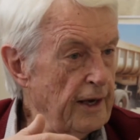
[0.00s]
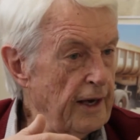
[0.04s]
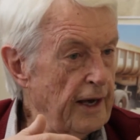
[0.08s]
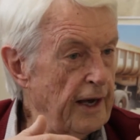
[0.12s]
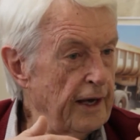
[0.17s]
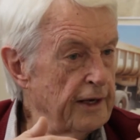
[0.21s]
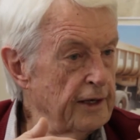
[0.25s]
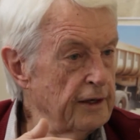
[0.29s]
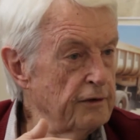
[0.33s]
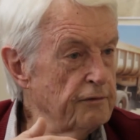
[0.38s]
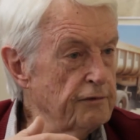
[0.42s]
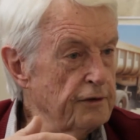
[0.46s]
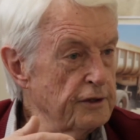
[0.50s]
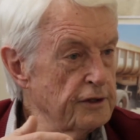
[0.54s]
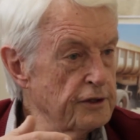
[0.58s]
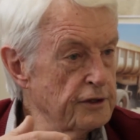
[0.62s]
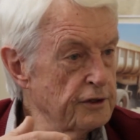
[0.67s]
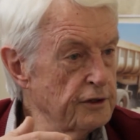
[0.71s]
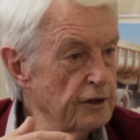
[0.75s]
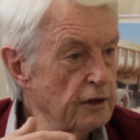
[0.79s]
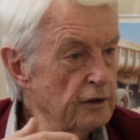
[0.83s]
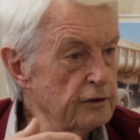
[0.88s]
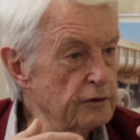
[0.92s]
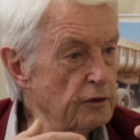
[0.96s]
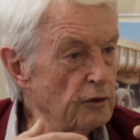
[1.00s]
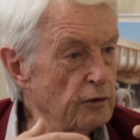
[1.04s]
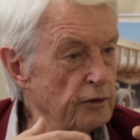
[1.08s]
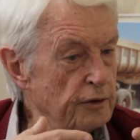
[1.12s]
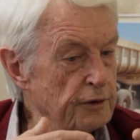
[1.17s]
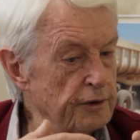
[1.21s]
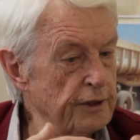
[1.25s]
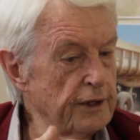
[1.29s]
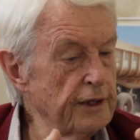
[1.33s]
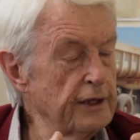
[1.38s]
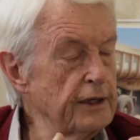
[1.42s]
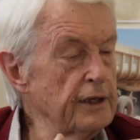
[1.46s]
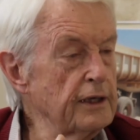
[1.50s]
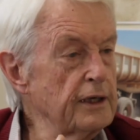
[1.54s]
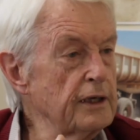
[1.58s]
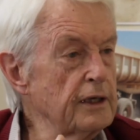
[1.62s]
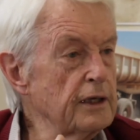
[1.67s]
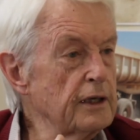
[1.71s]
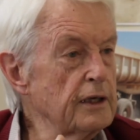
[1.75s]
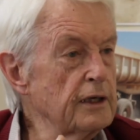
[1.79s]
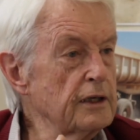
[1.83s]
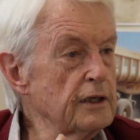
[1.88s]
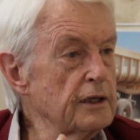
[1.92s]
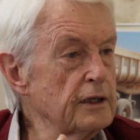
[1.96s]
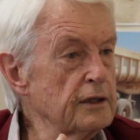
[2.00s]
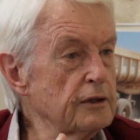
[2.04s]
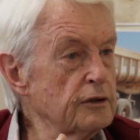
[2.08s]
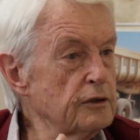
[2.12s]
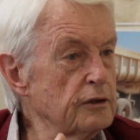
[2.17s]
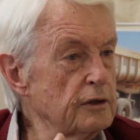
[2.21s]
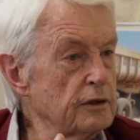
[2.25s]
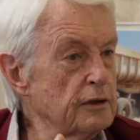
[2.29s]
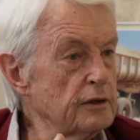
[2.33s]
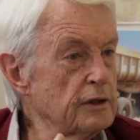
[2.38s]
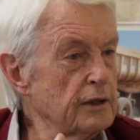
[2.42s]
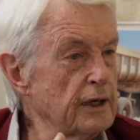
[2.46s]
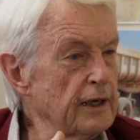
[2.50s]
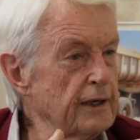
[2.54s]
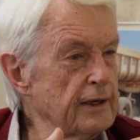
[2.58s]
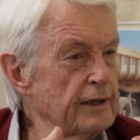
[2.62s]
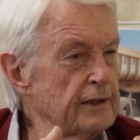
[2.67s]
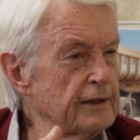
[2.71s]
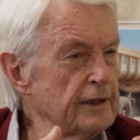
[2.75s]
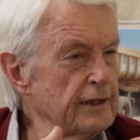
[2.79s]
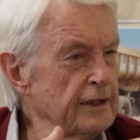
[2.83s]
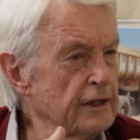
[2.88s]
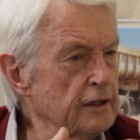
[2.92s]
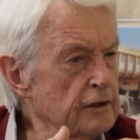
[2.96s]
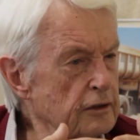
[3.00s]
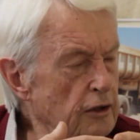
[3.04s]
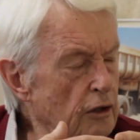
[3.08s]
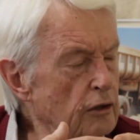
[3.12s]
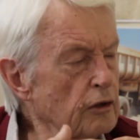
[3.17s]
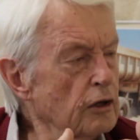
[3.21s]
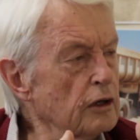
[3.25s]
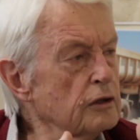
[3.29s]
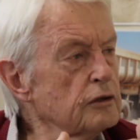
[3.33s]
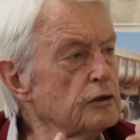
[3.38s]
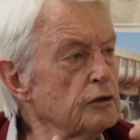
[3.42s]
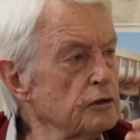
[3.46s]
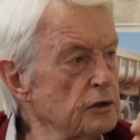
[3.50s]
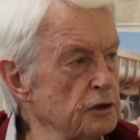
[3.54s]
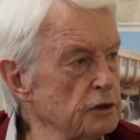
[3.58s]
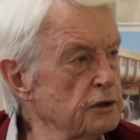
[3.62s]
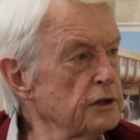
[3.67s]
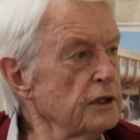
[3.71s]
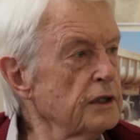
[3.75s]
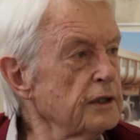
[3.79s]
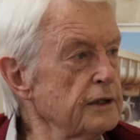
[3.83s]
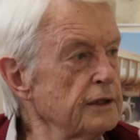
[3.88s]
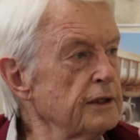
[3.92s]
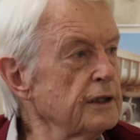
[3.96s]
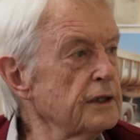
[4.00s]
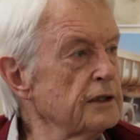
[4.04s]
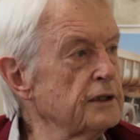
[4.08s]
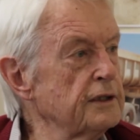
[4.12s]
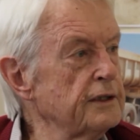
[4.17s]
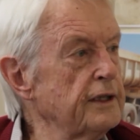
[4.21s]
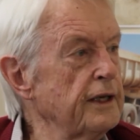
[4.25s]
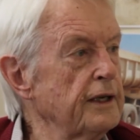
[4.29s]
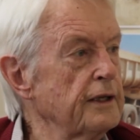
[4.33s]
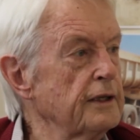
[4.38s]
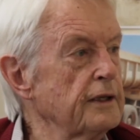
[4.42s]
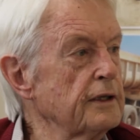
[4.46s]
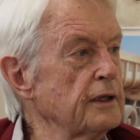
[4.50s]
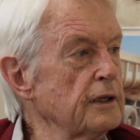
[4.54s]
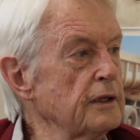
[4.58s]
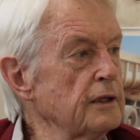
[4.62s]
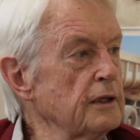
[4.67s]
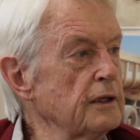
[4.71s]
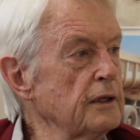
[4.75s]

And if it's not already interlocked to a certain extent,